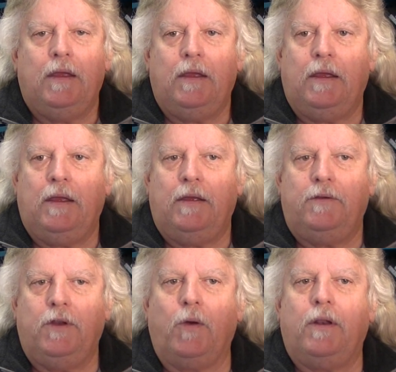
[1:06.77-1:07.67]
Uh,
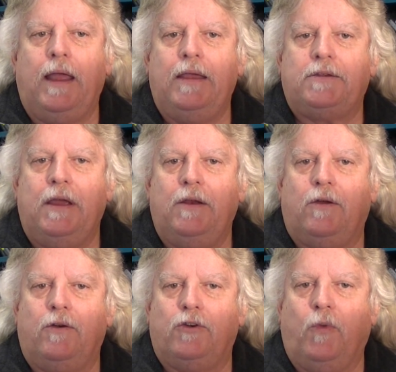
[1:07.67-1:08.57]
noted last night
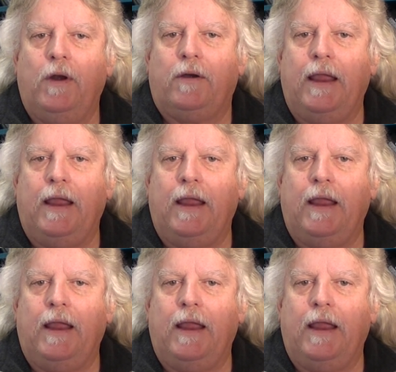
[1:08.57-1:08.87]
on her Twitter